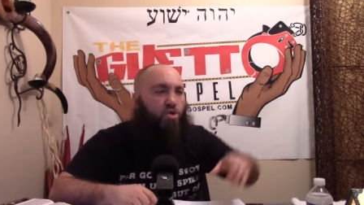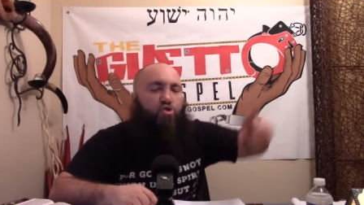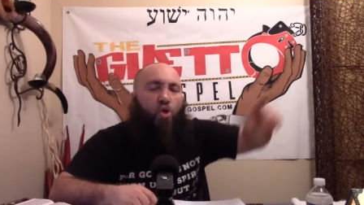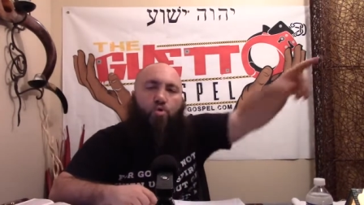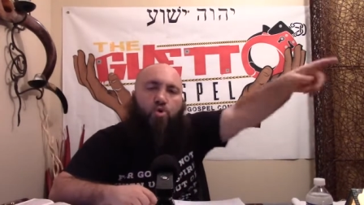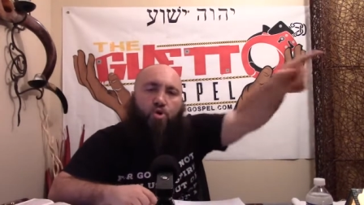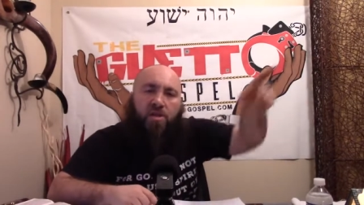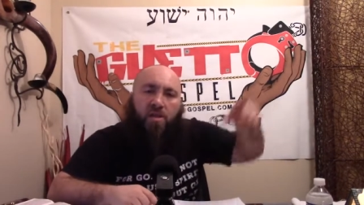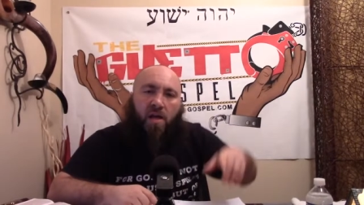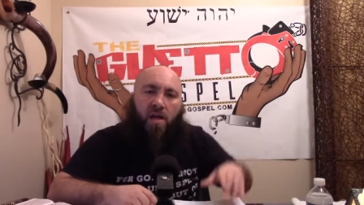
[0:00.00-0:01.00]
Don't look
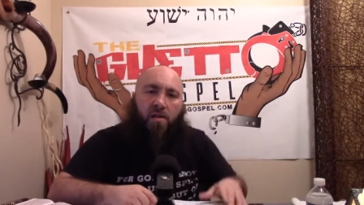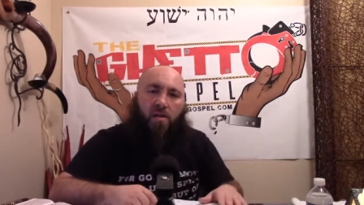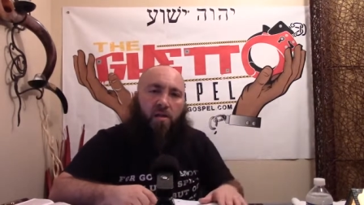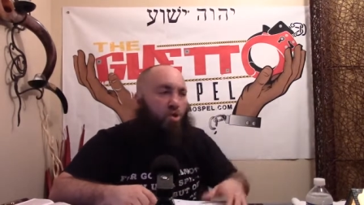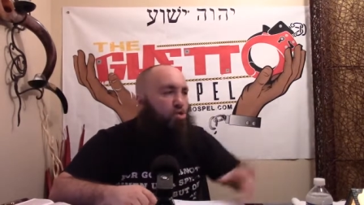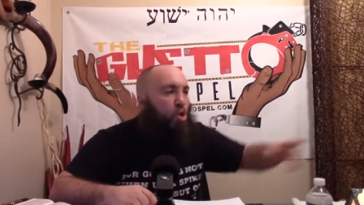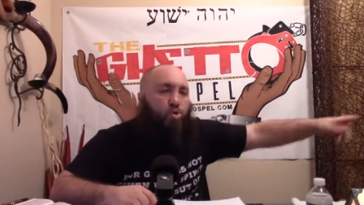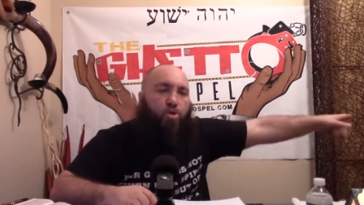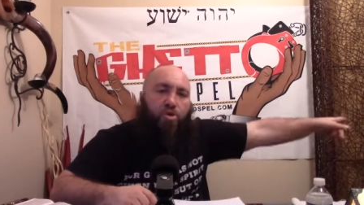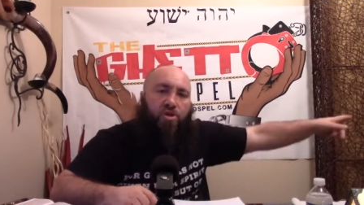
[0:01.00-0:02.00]
to London.
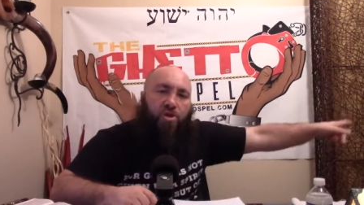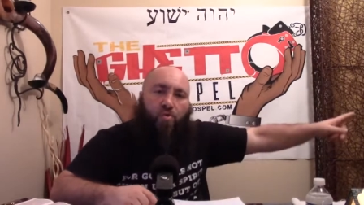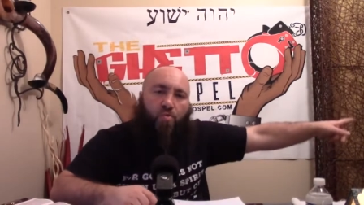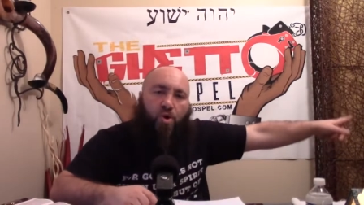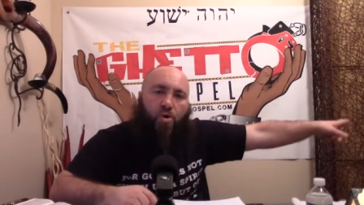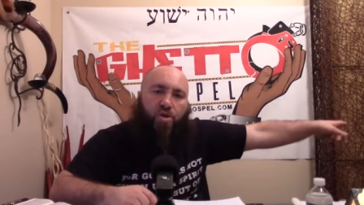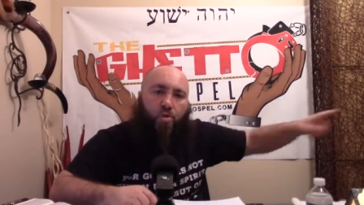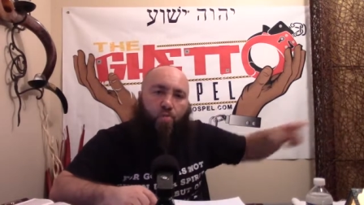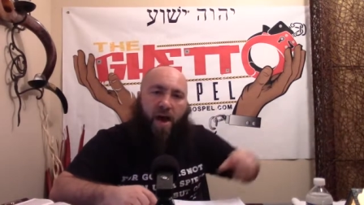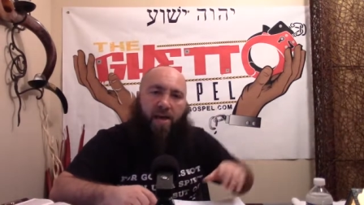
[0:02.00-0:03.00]
Don't look to the to
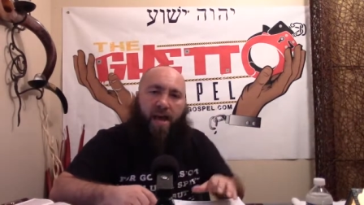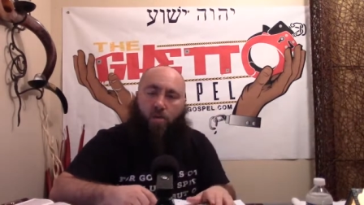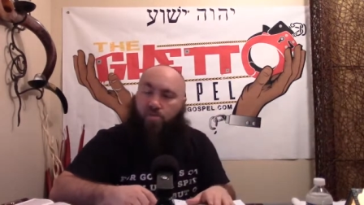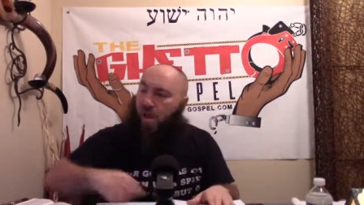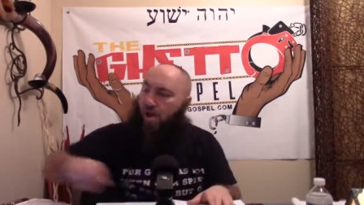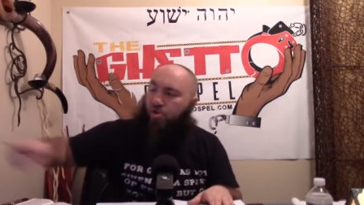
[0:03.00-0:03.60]
the White House.